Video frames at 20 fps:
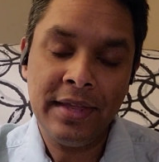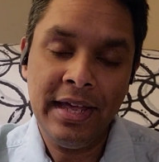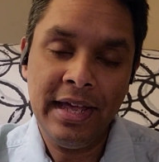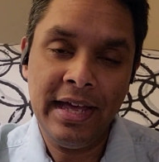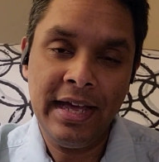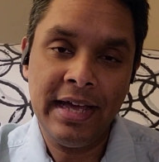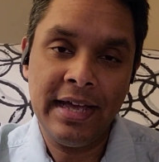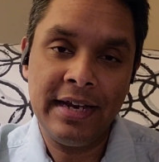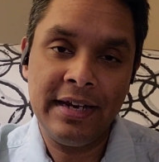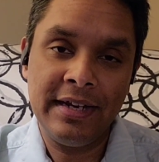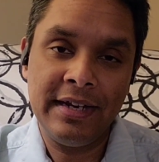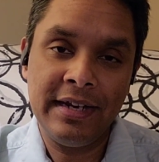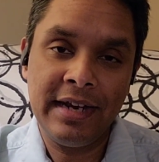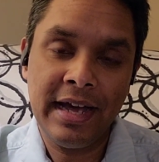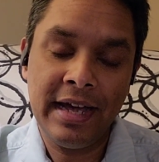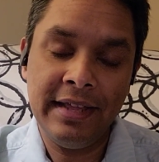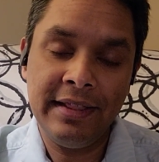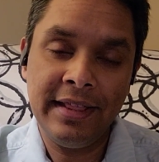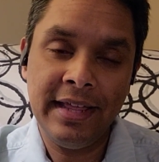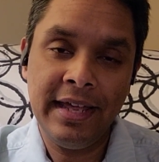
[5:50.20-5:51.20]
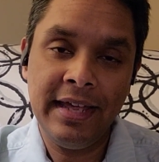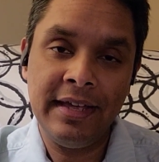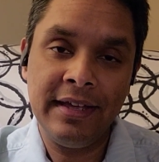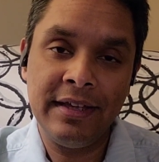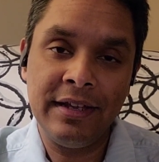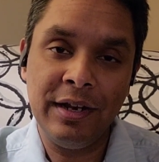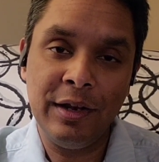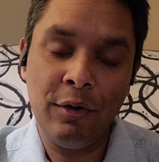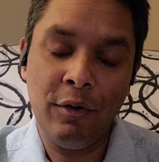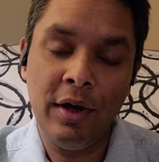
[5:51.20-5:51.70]
And I
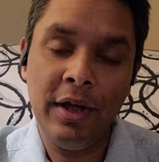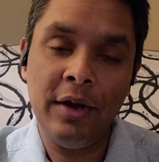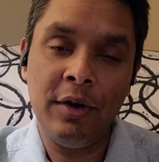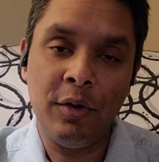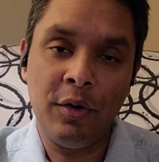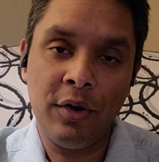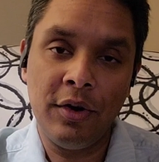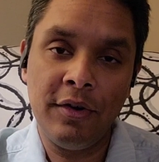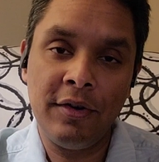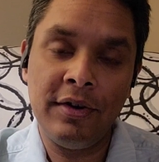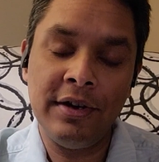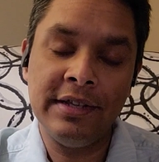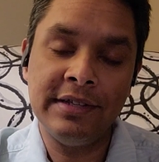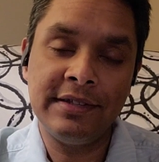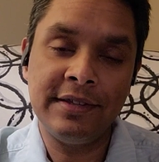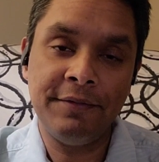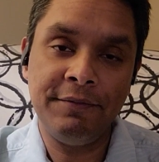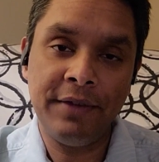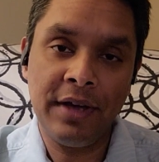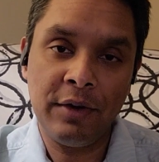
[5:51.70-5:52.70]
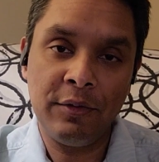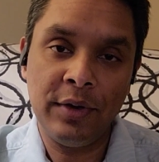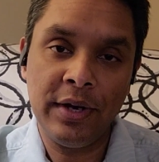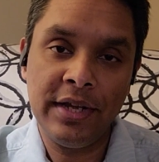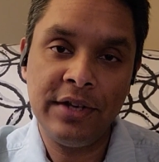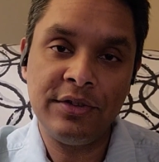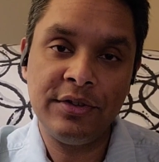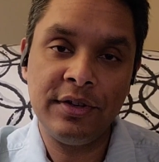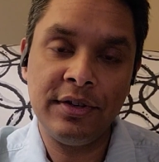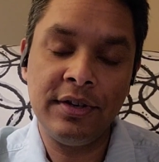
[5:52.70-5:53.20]
think law and order is the
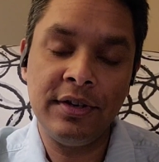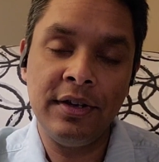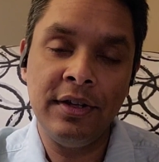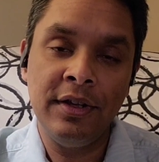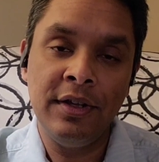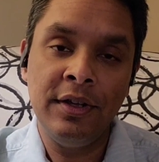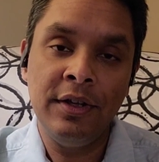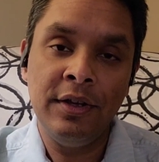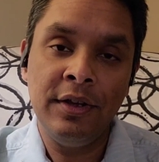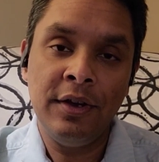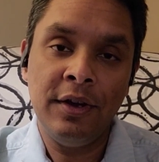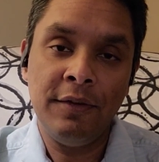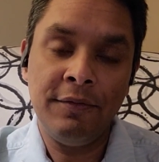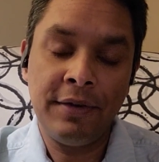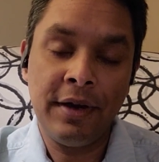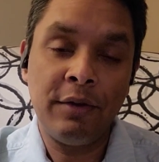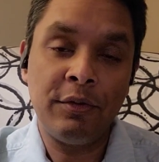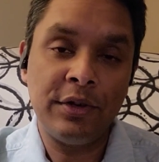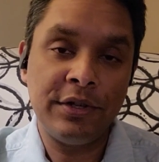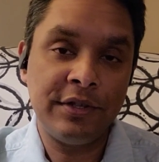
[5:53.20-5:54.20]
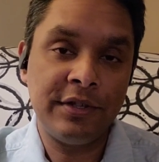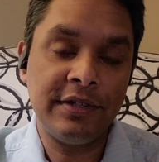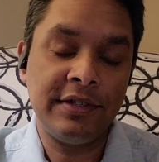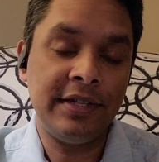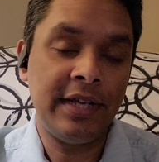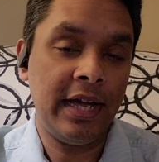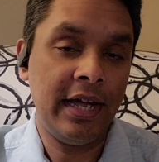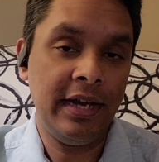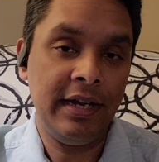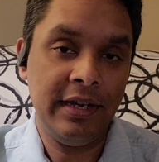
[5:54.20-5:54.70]
foundation of our
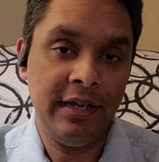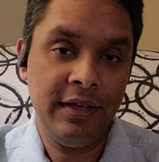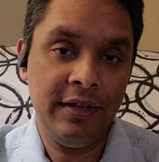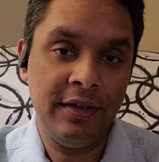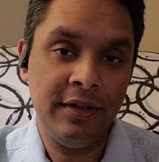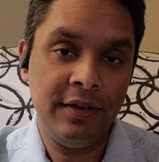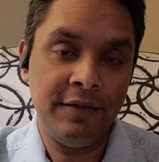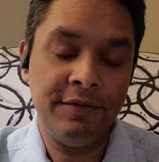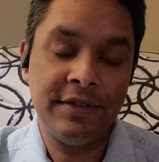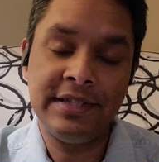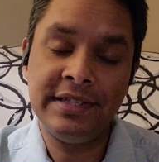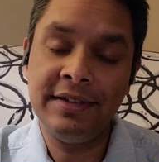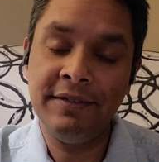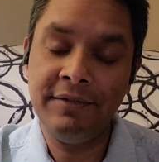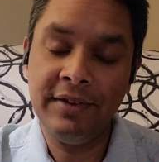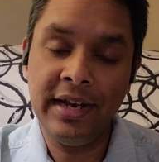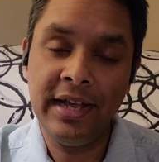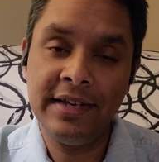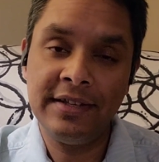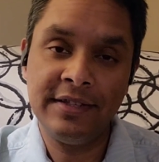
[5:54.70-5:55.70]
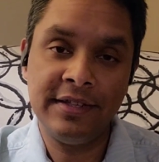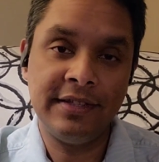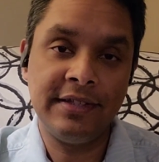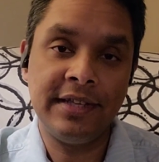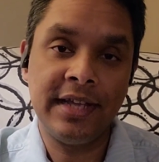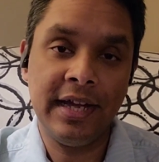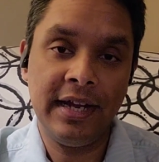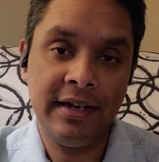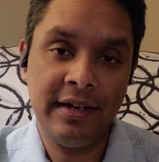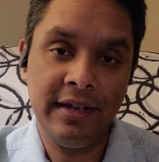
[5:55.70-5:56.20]
society, of a civilized
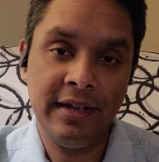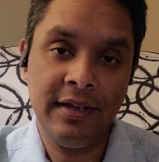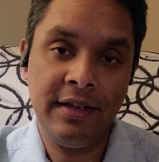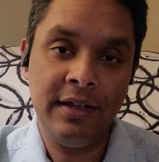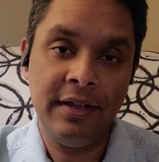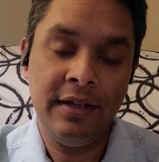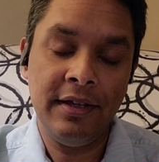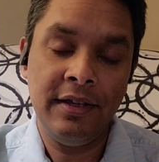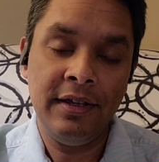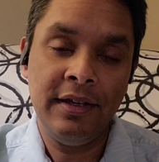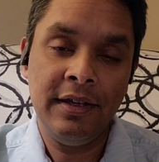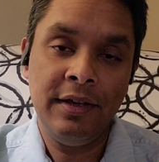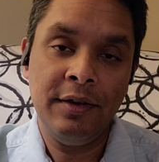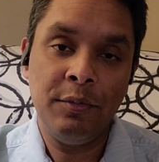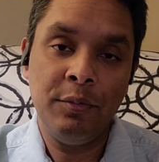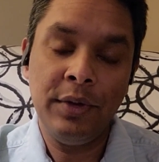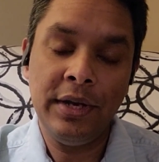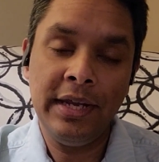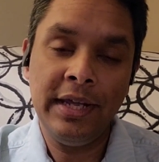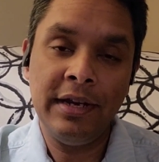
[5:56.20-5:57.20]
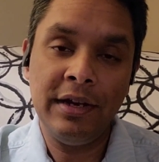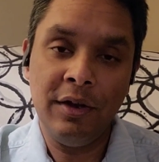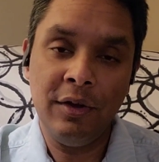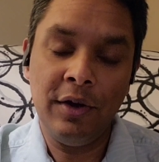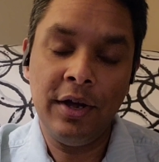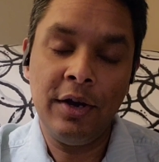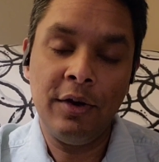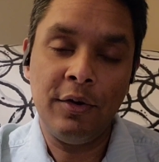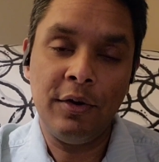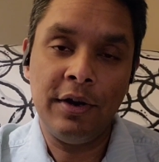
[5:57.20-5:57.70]
society. We need
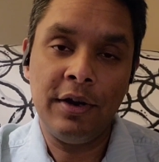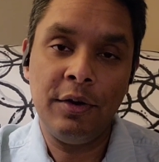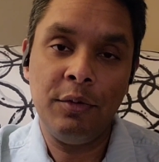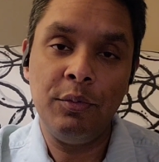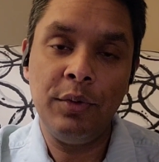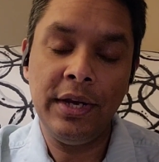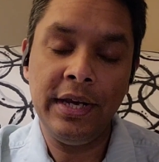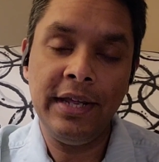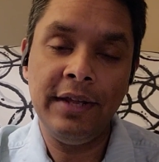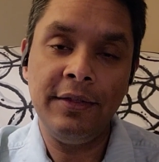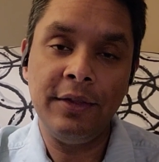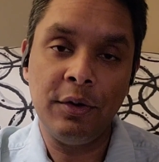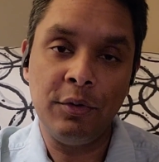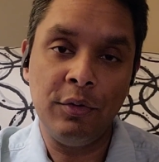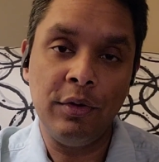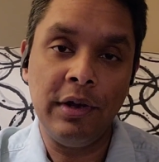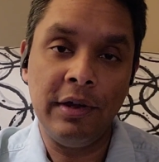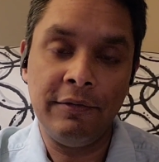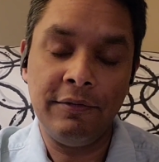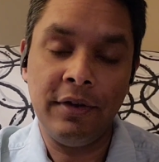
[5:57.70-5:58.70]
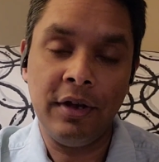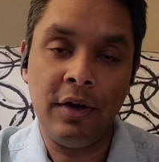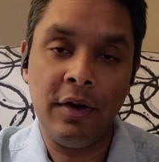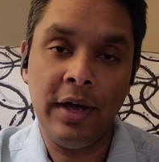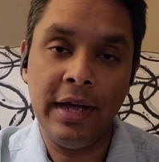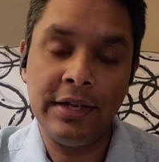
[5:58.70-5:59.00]
law and order. We need the rule of law.